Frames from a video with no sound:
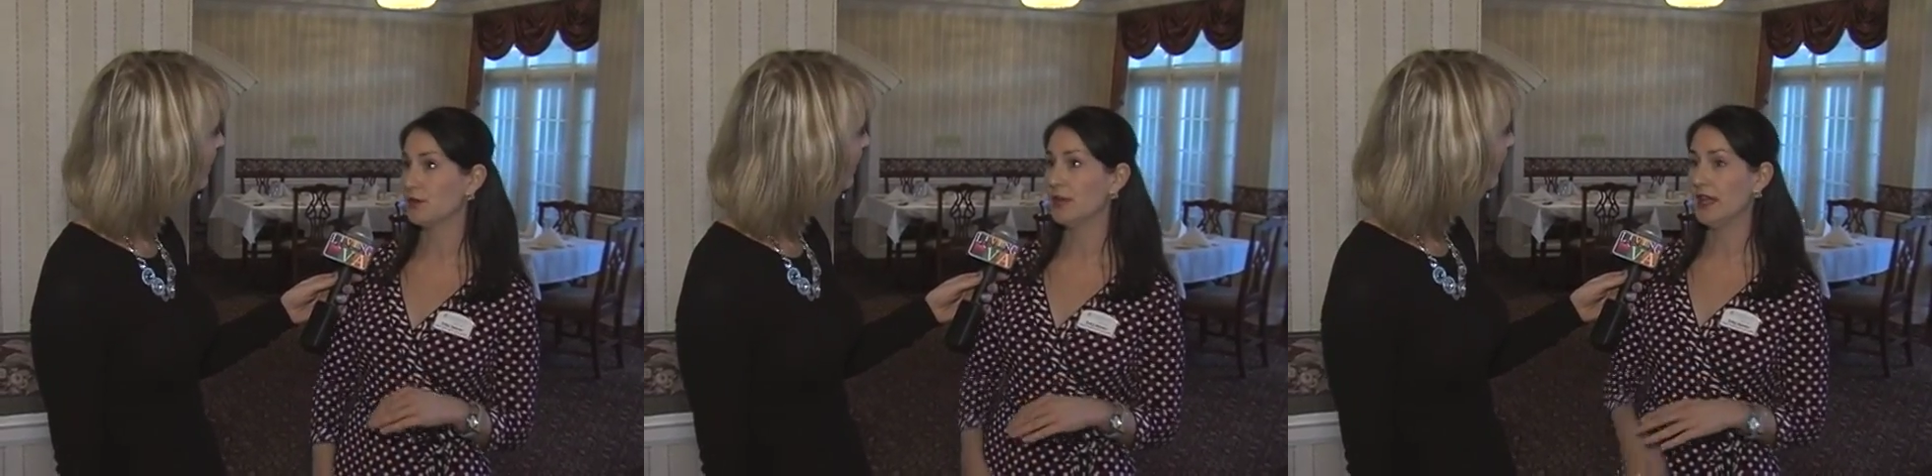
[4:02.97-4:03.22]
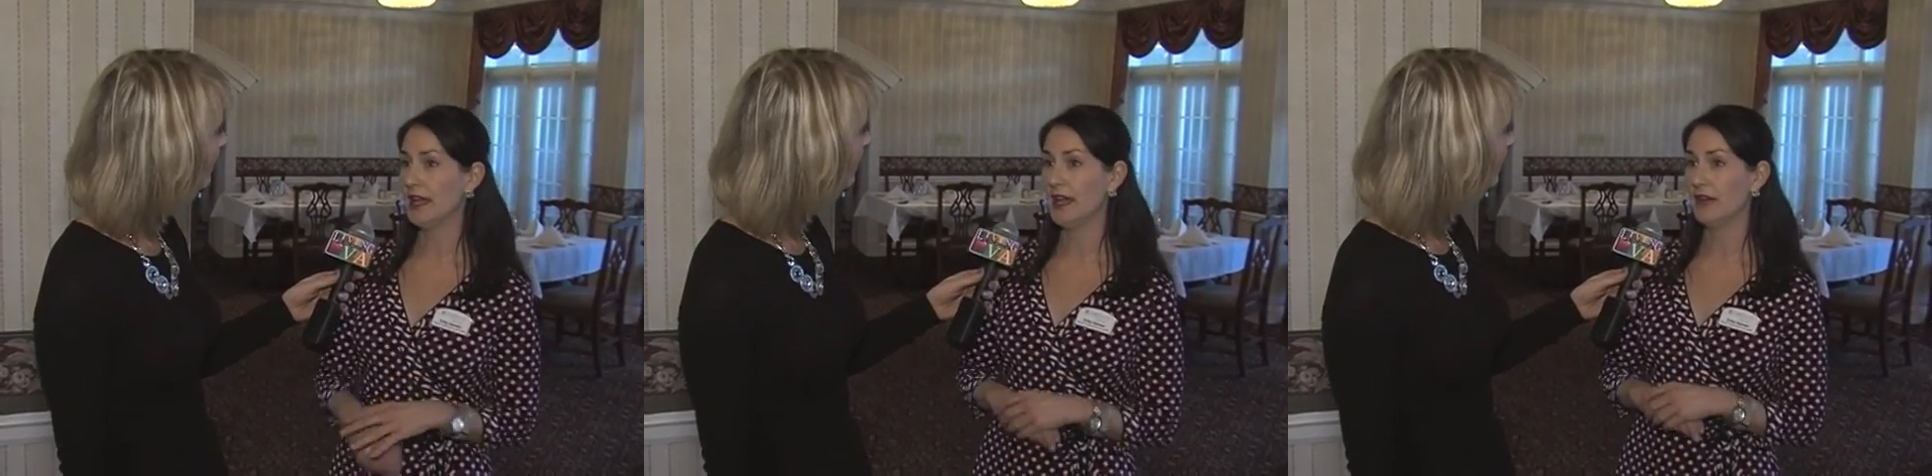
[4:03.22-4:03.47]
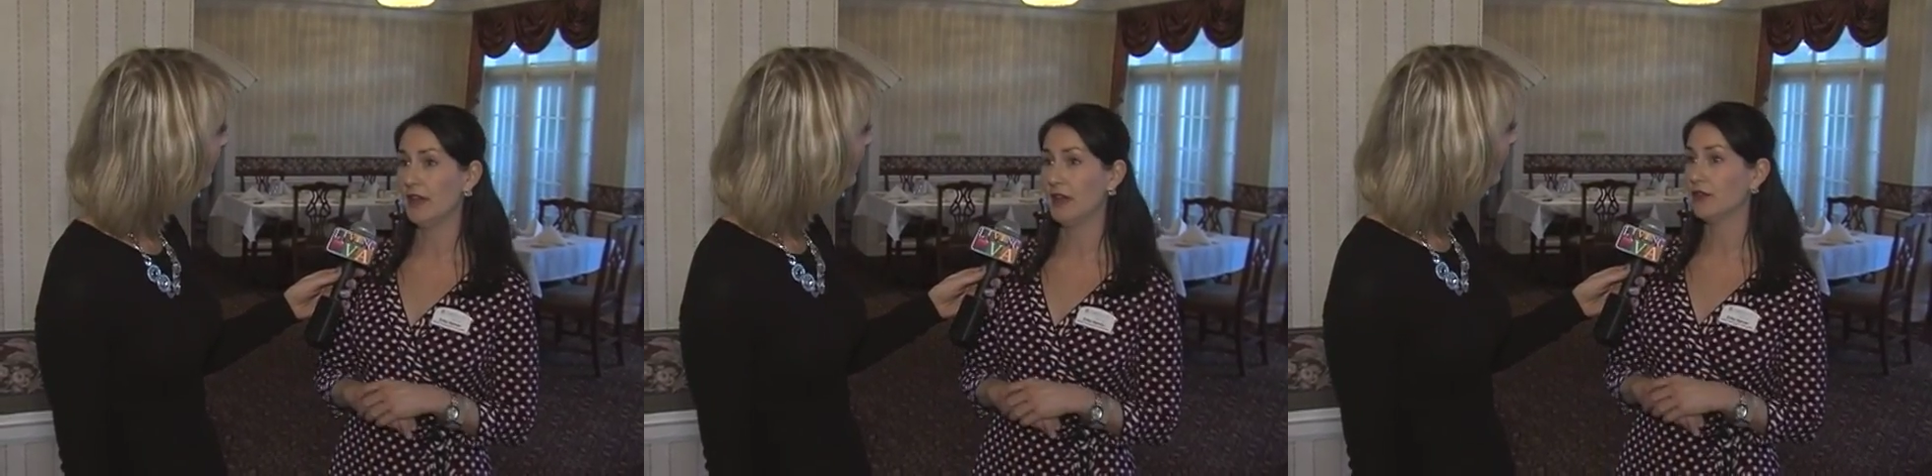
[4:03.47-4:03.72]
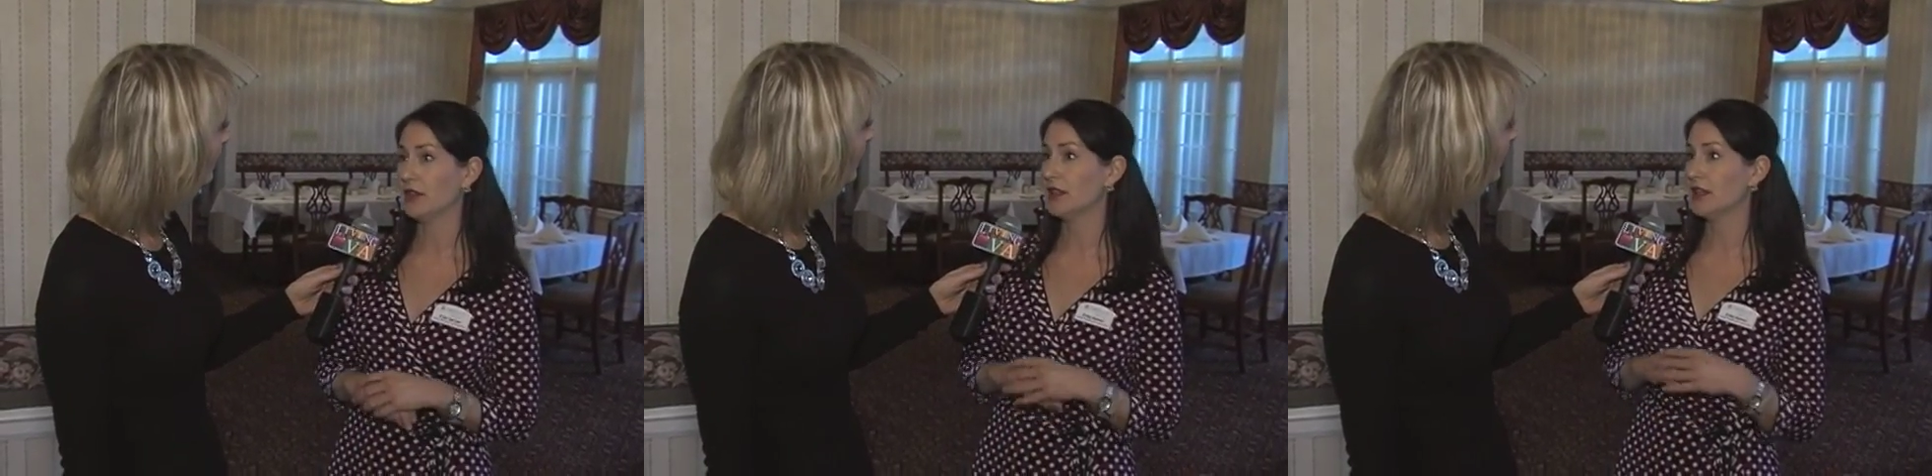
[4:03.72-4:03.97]
we have
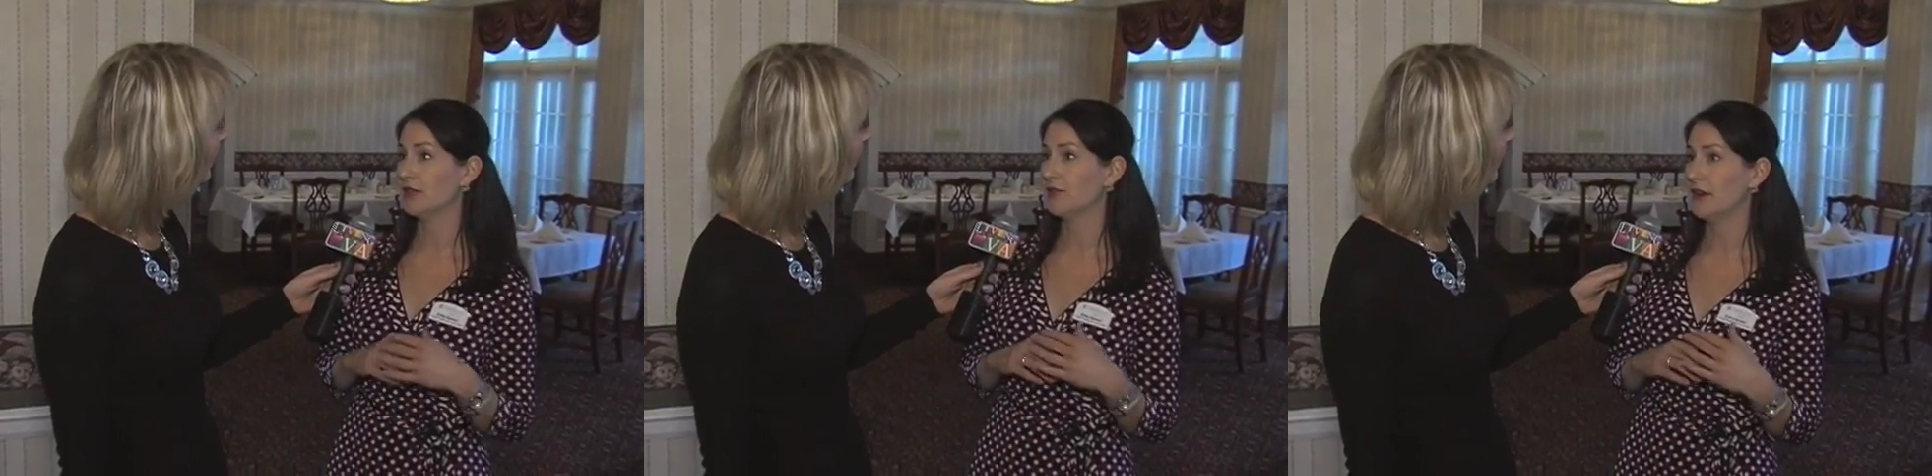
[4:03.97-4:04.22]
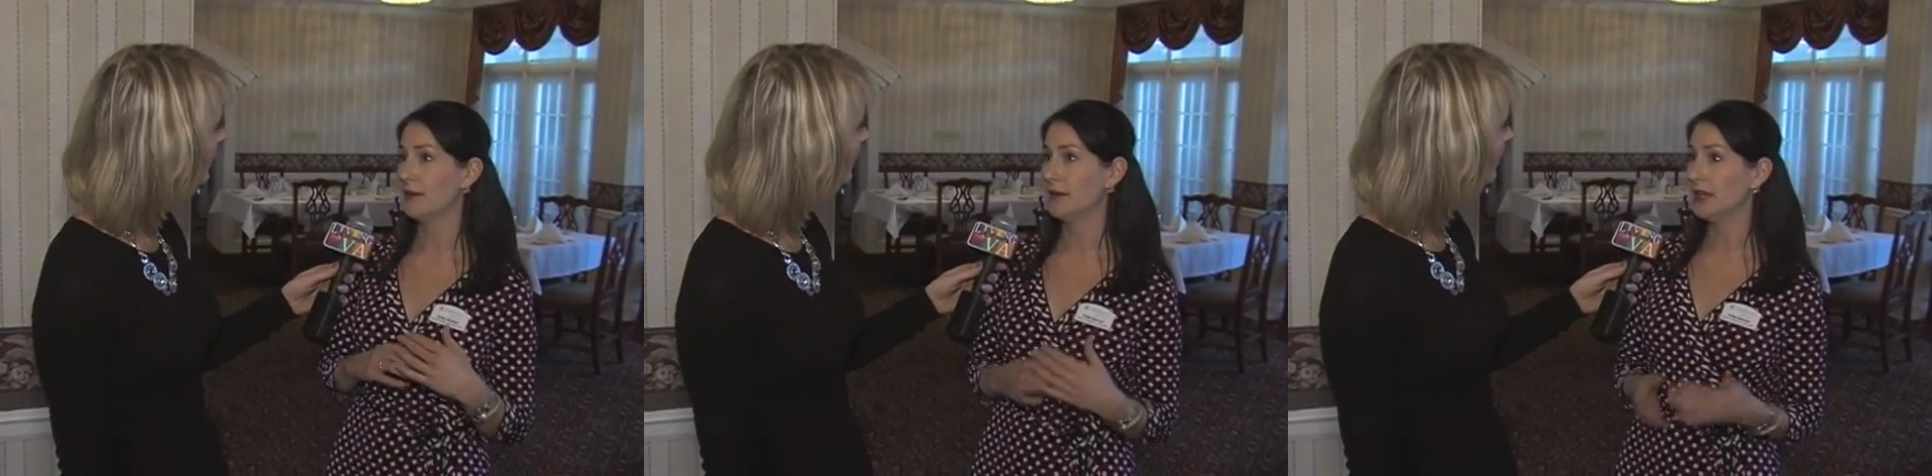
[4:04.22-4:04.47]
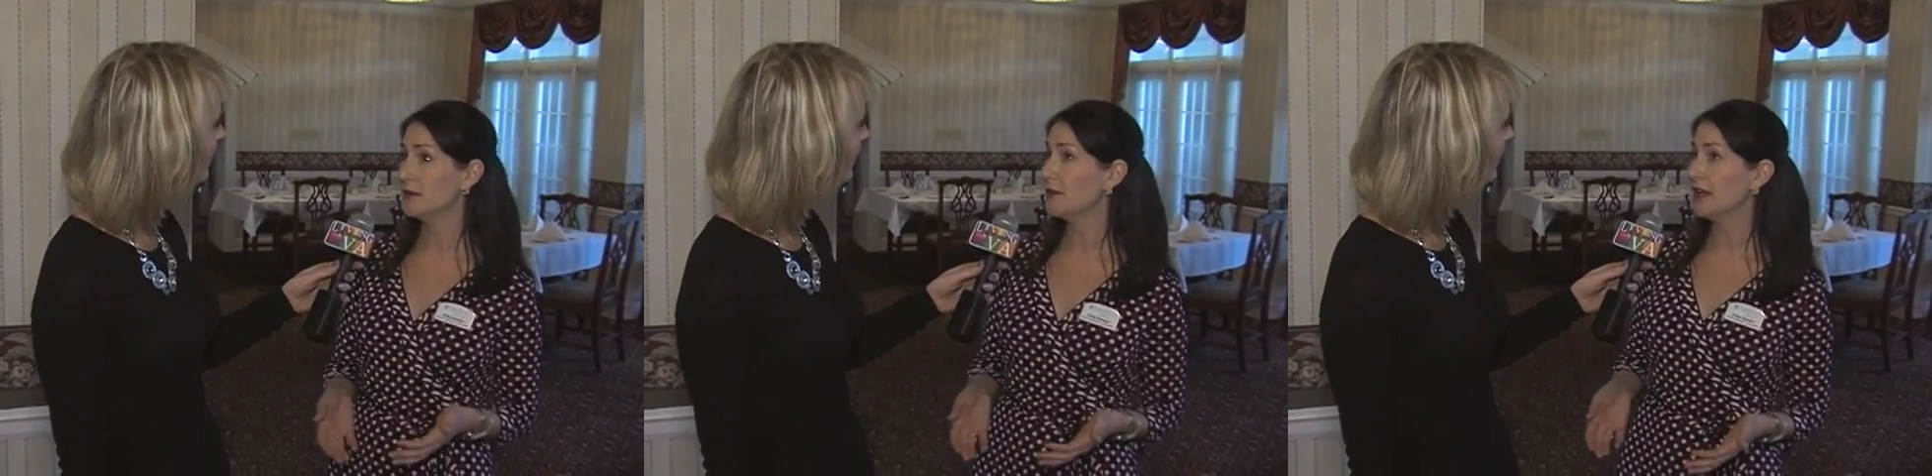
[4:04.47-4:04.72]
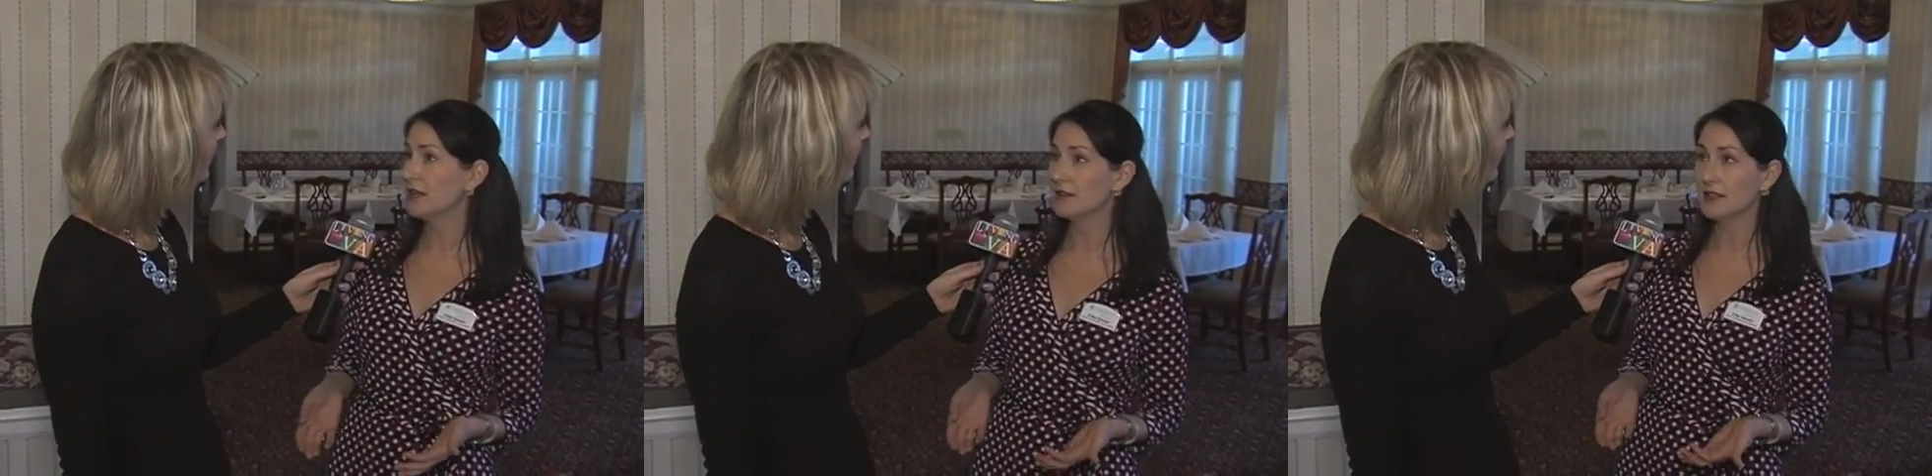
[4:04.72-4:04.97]
everything from
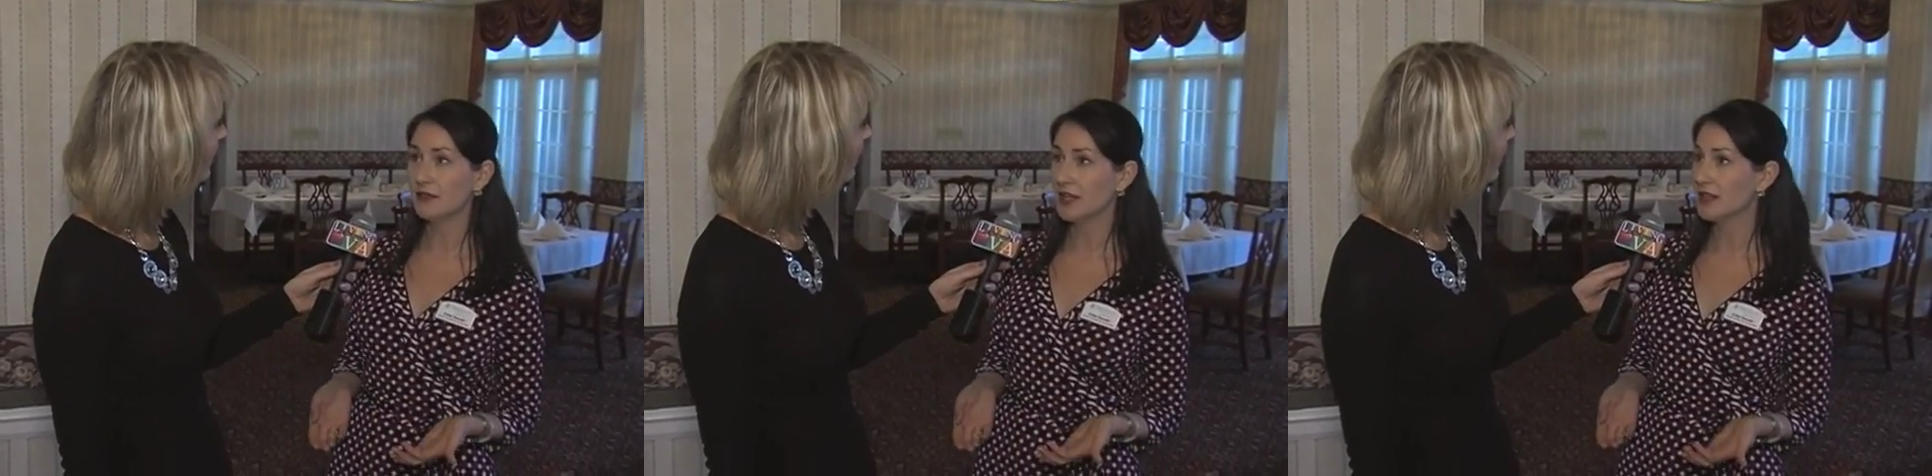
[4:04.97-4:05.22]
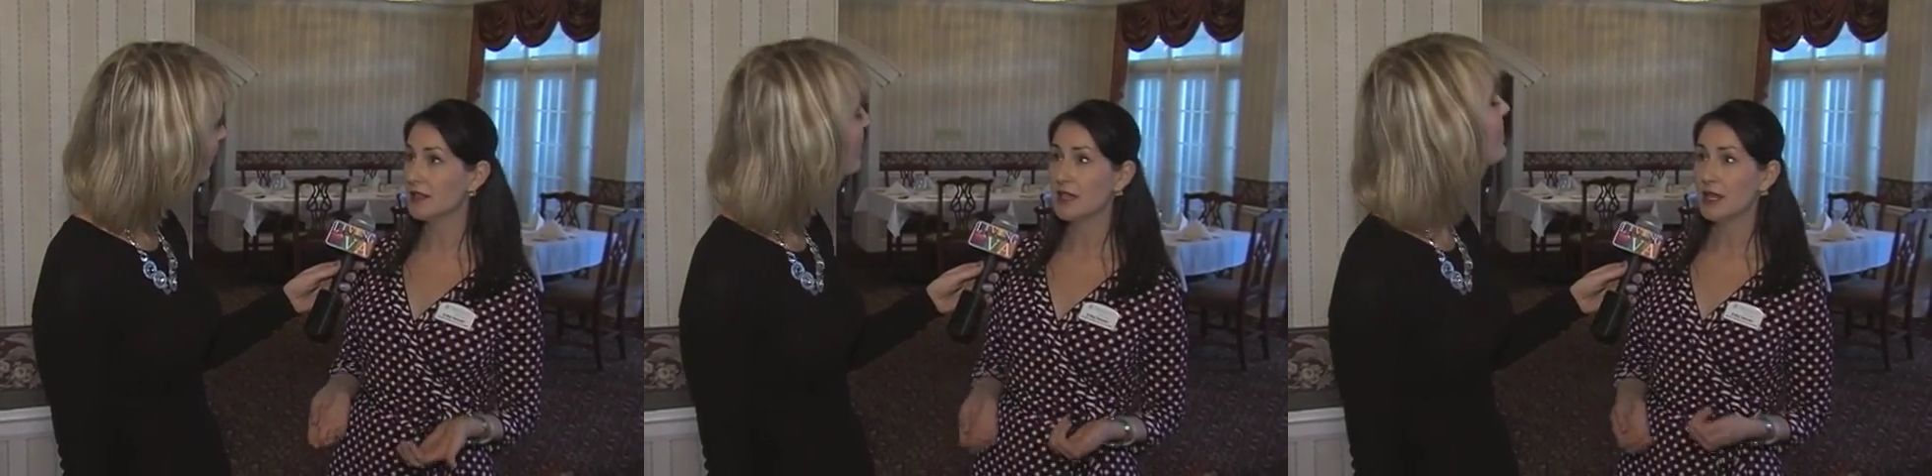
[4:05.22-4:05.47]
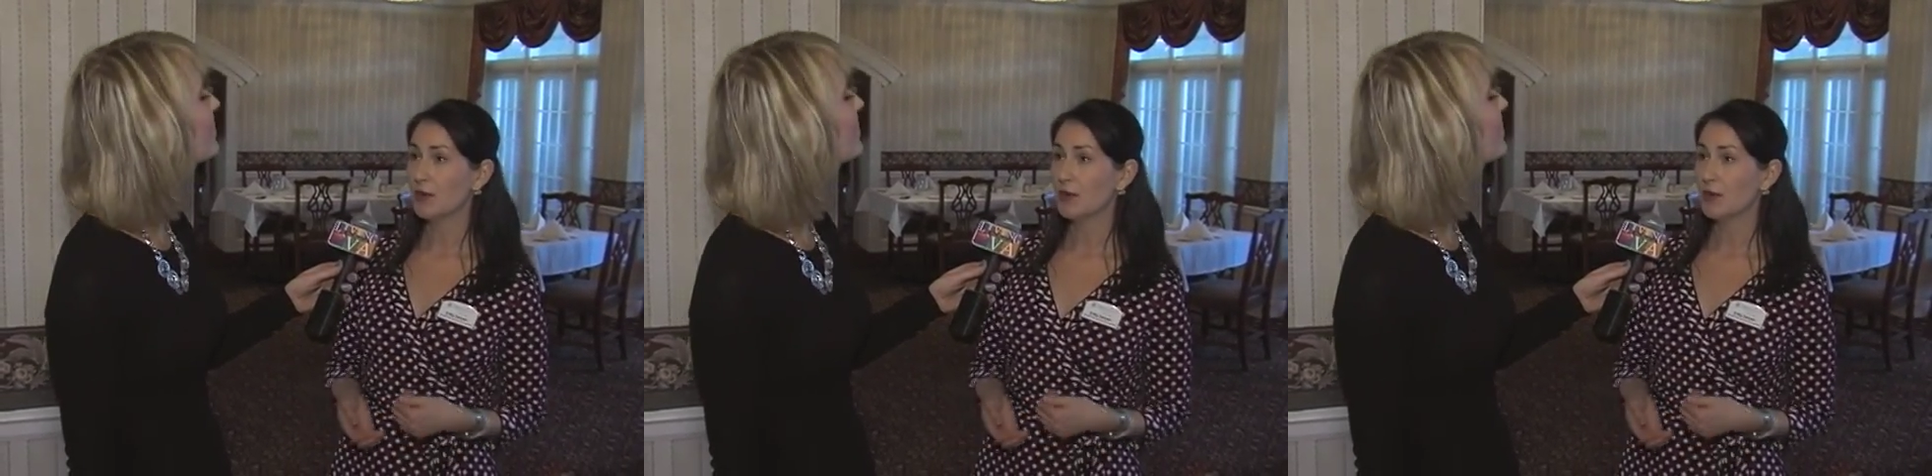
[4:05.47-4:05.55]
independent living